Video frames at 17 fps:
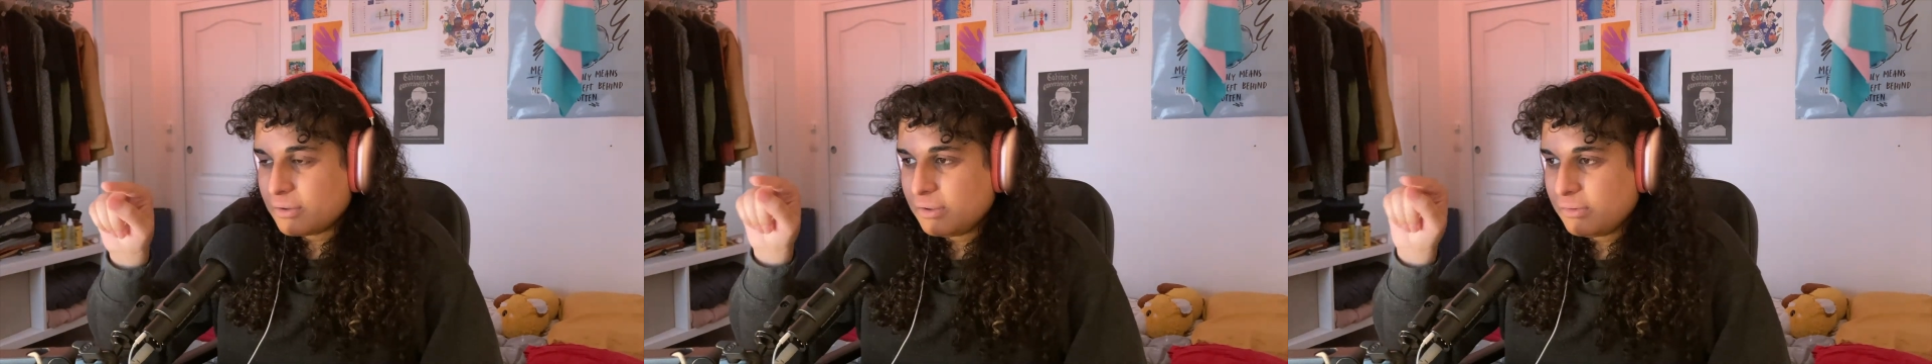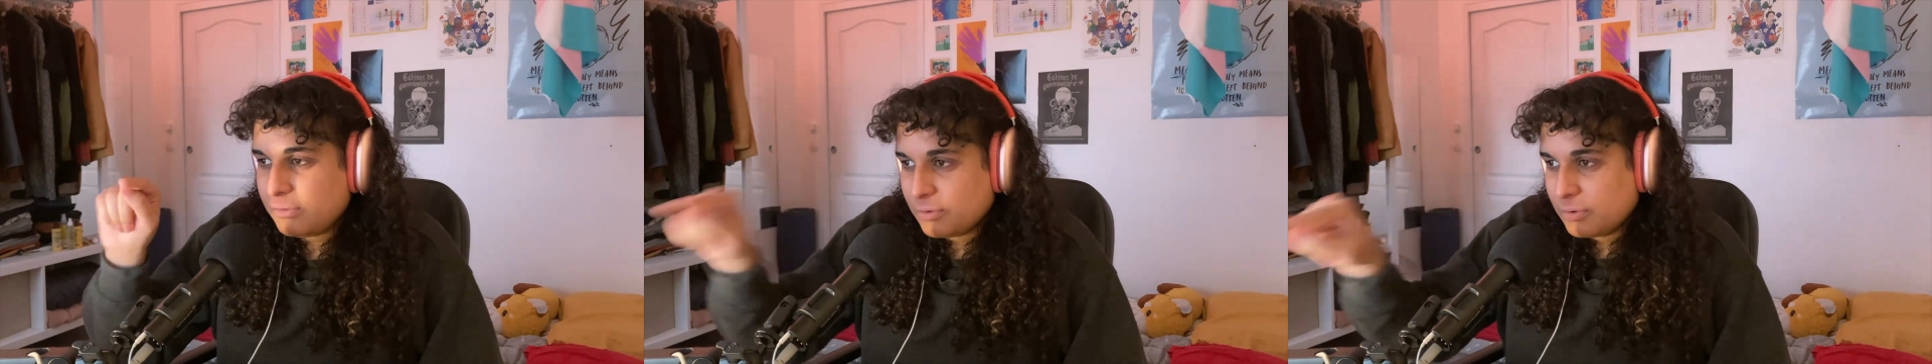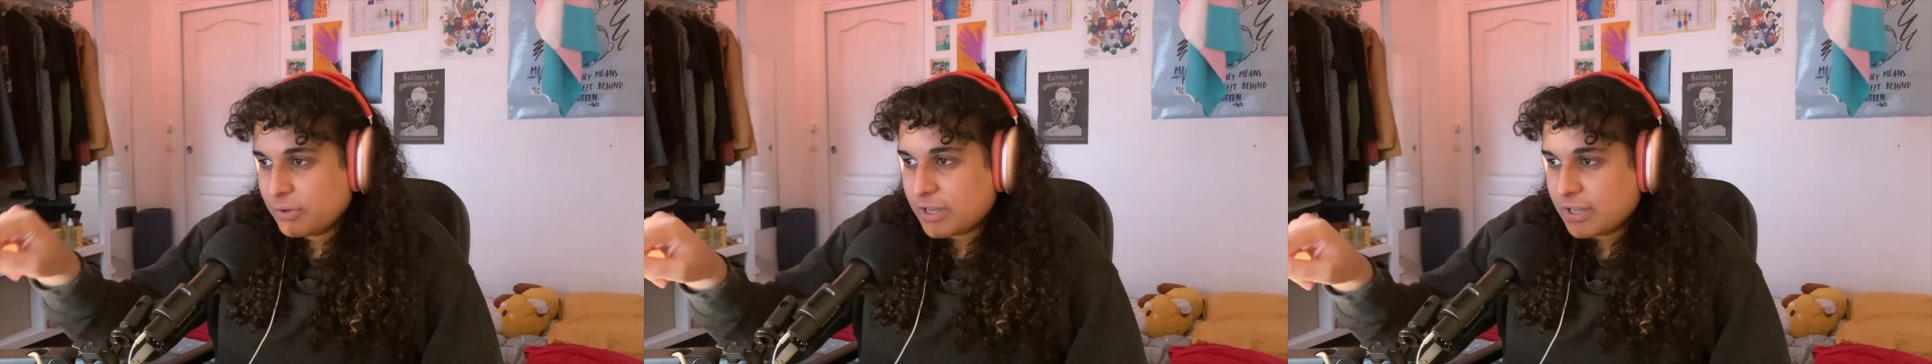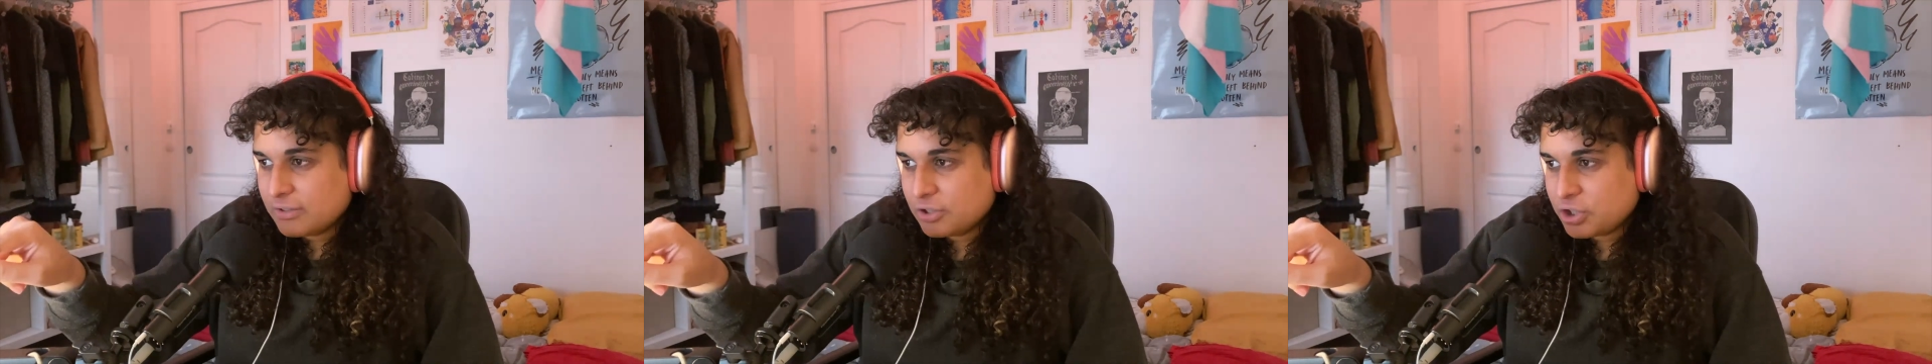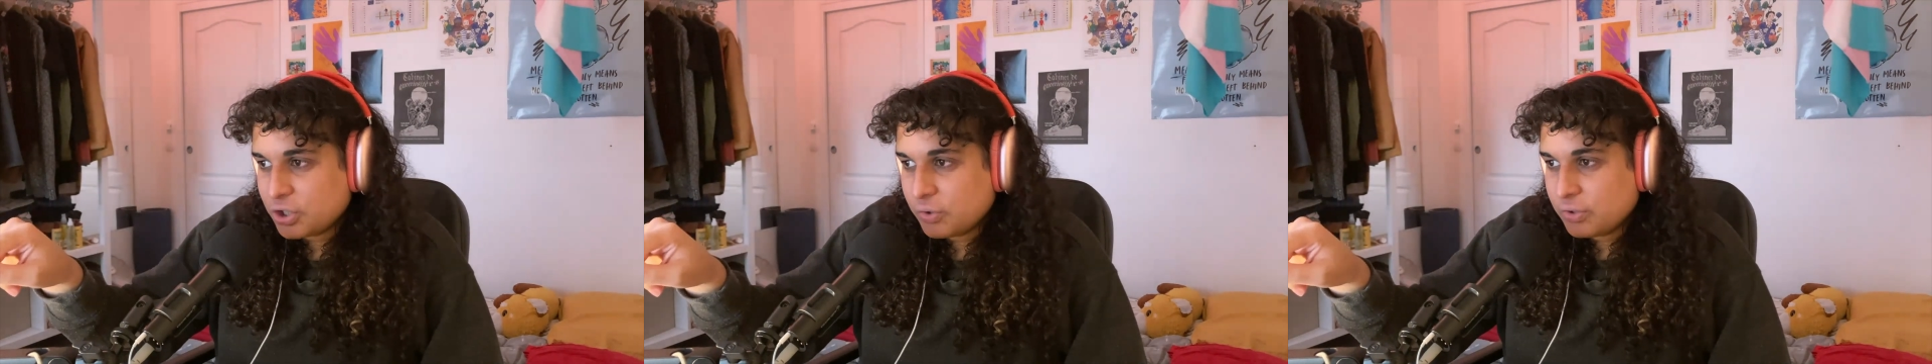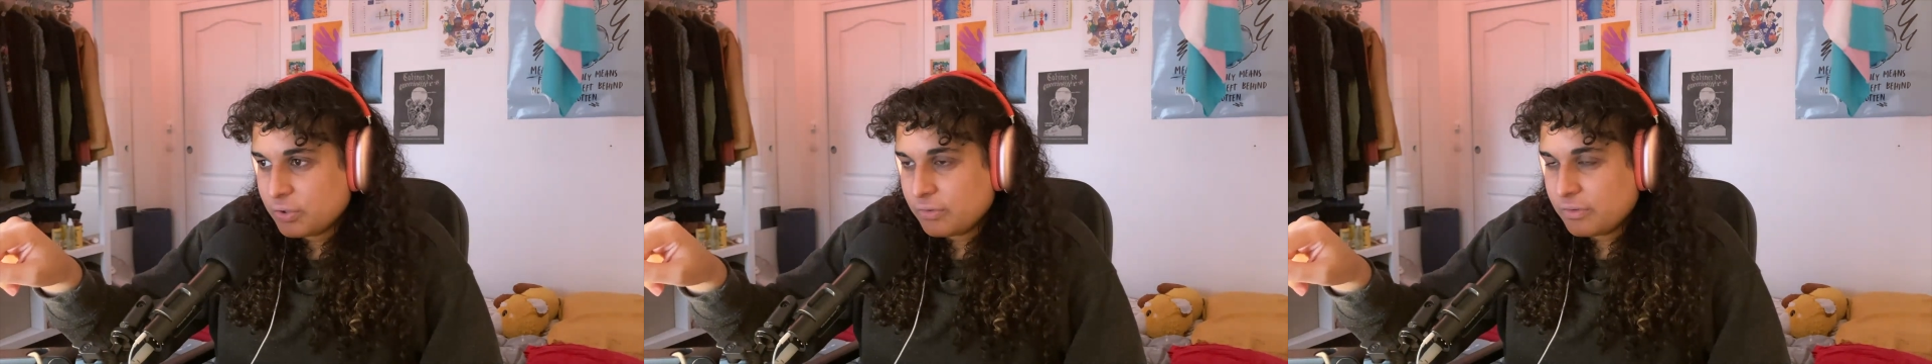you look at the
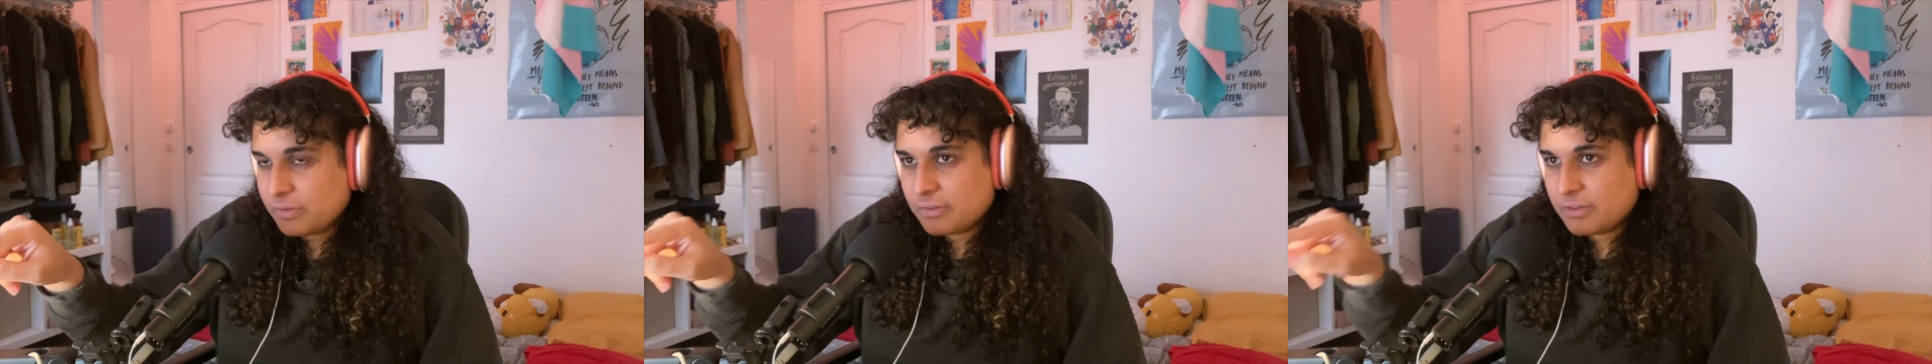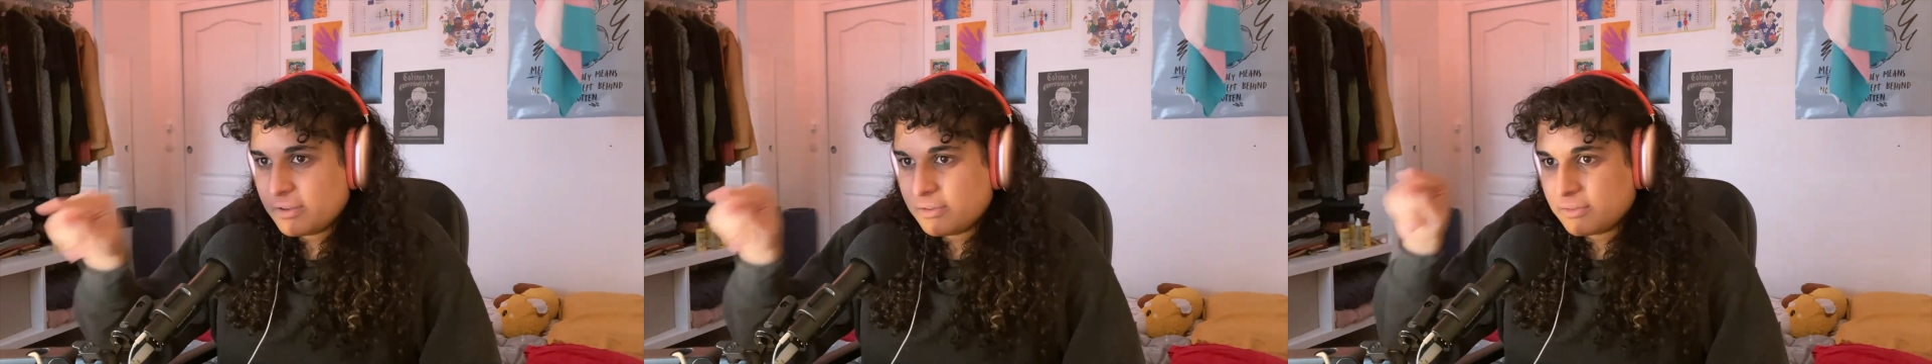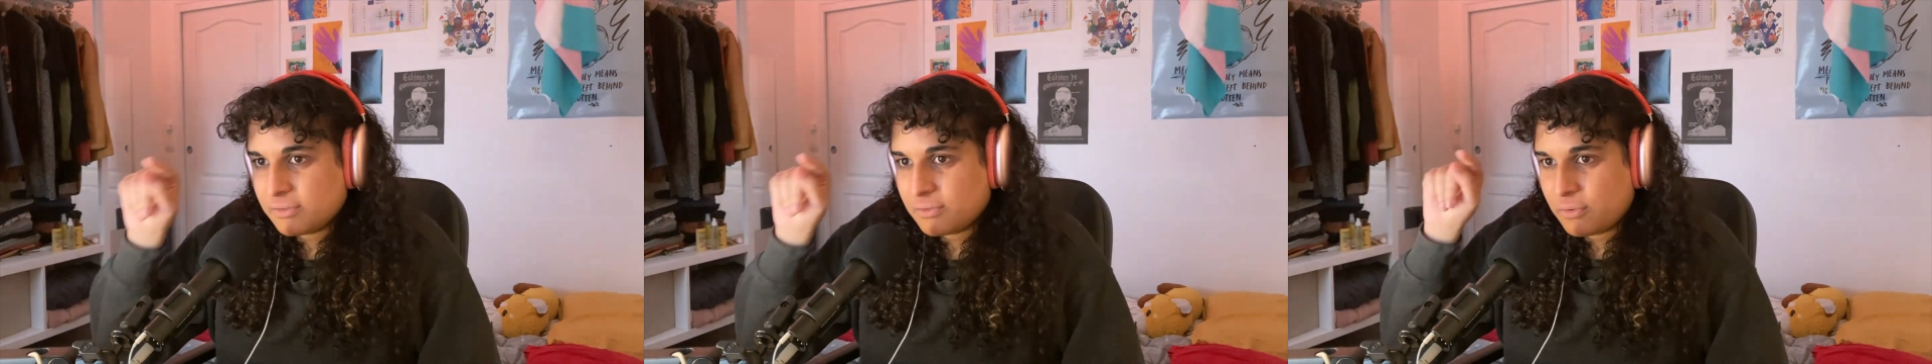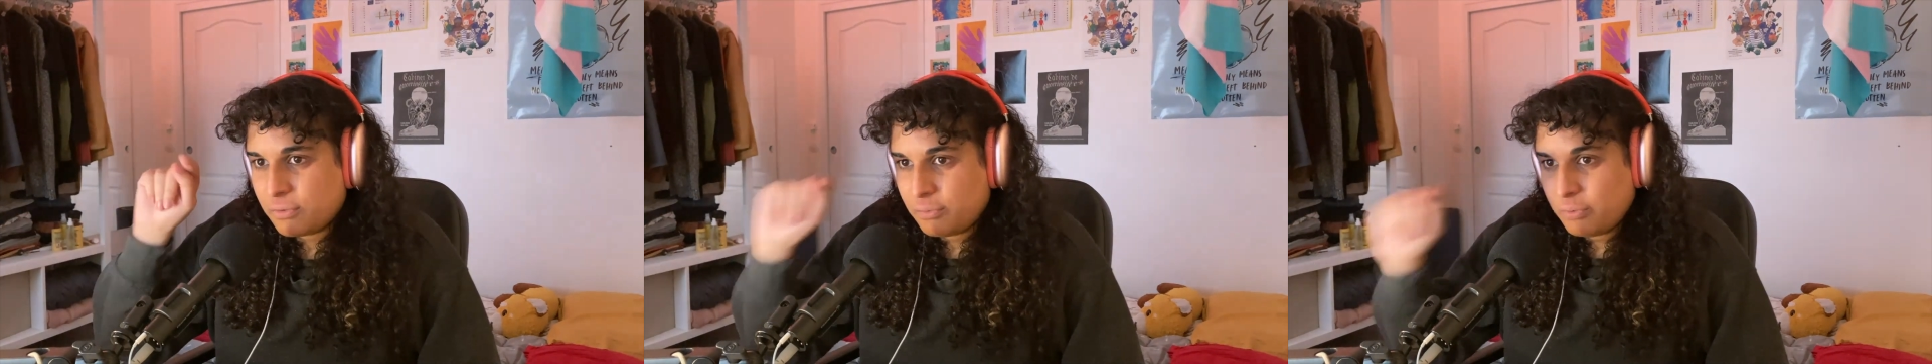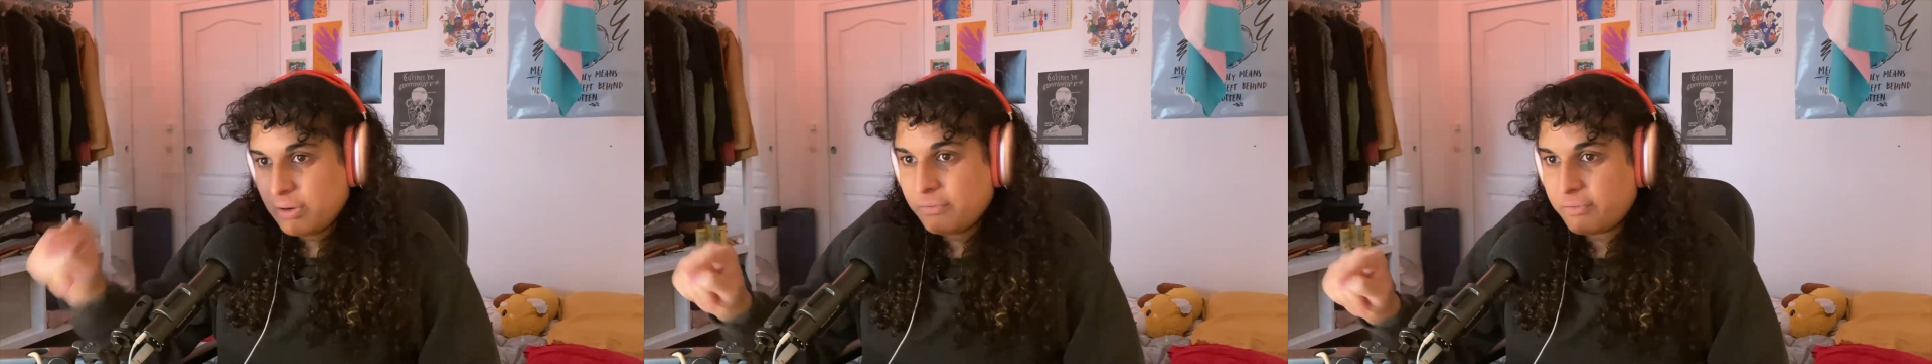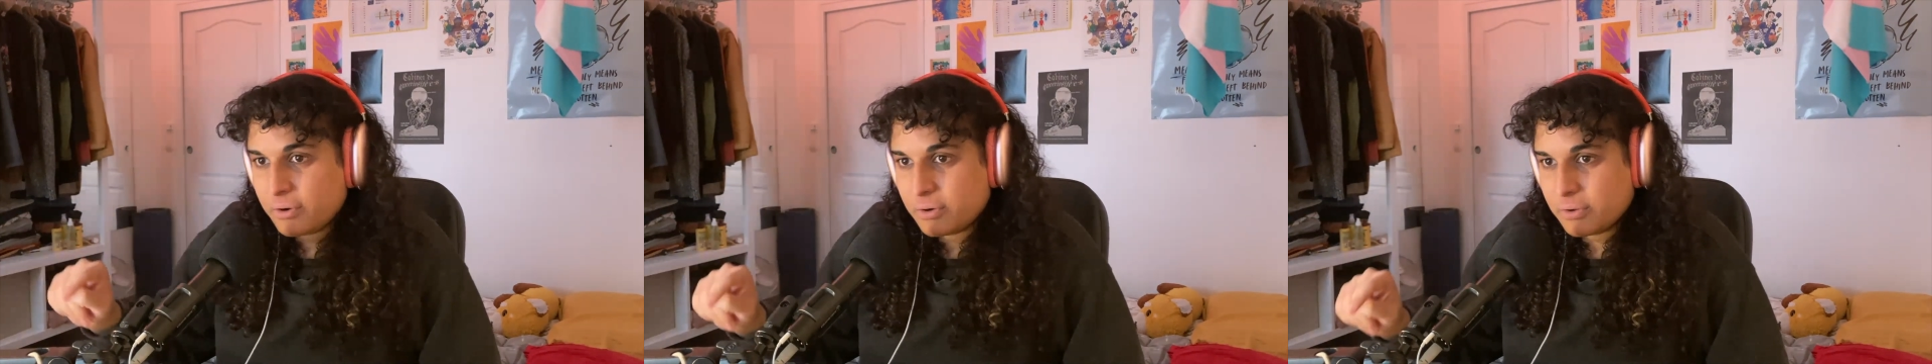show notes, there's 3
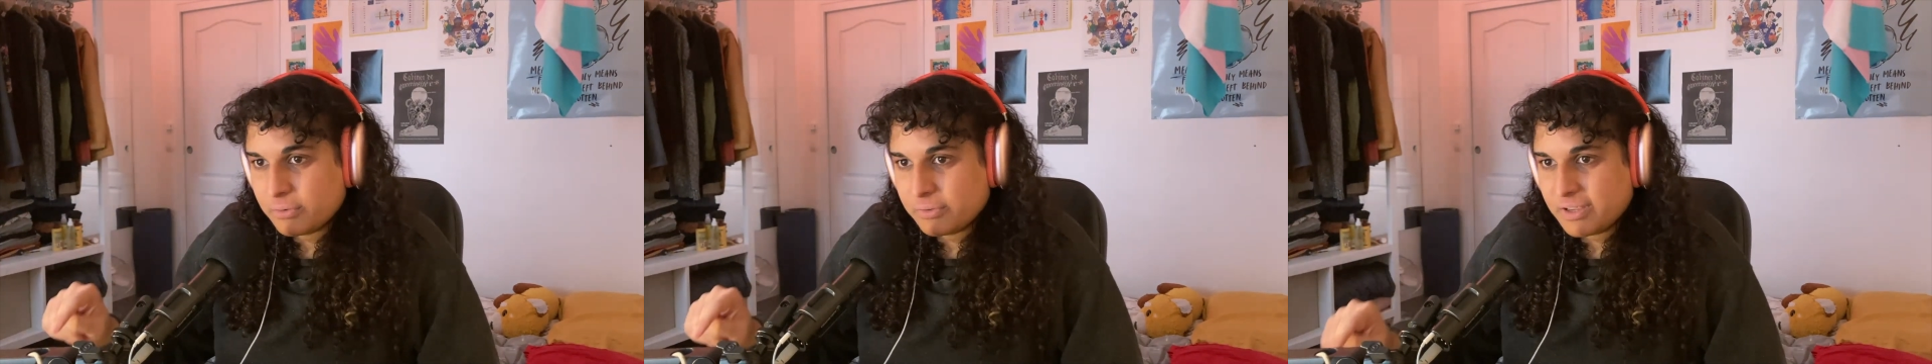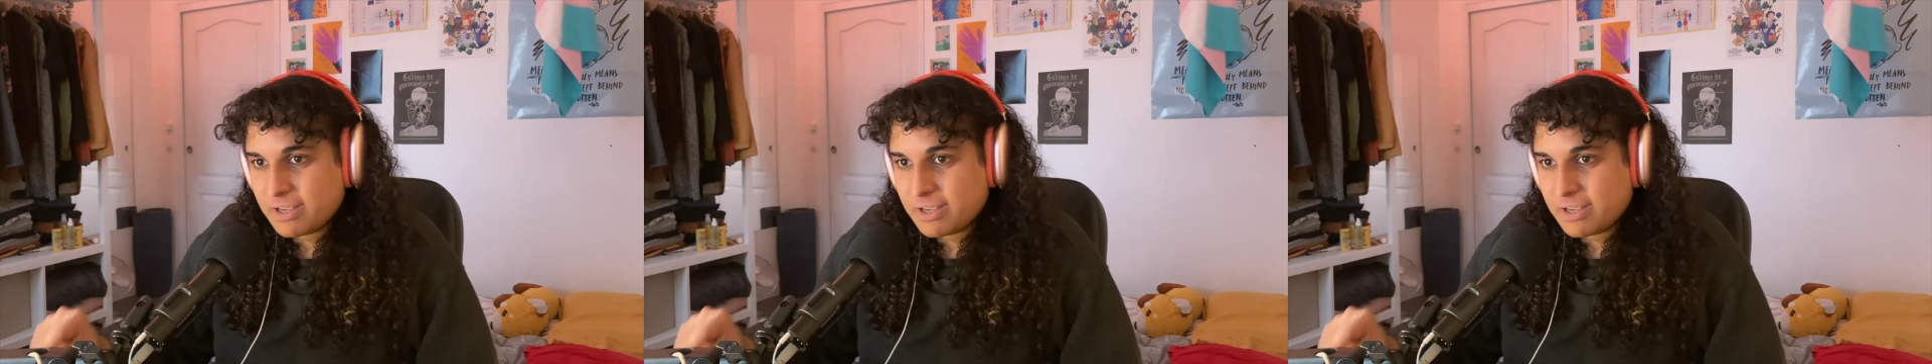photos